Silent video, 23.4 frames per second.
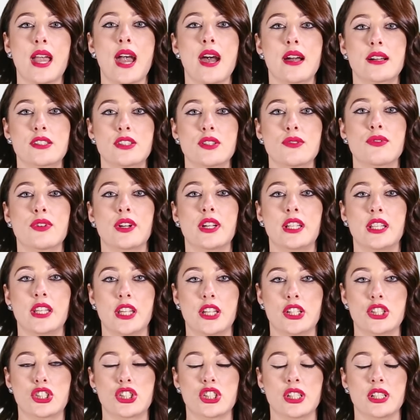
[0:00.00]
active
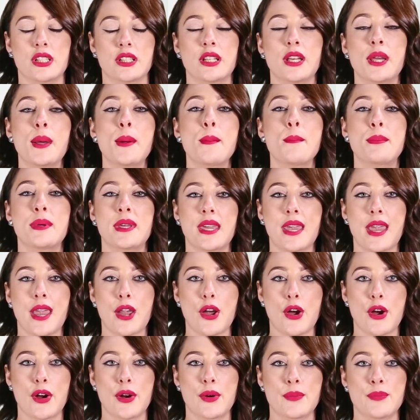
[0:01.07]
radiation,
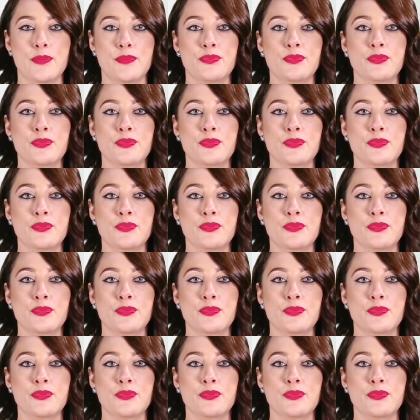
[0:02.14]
PAR.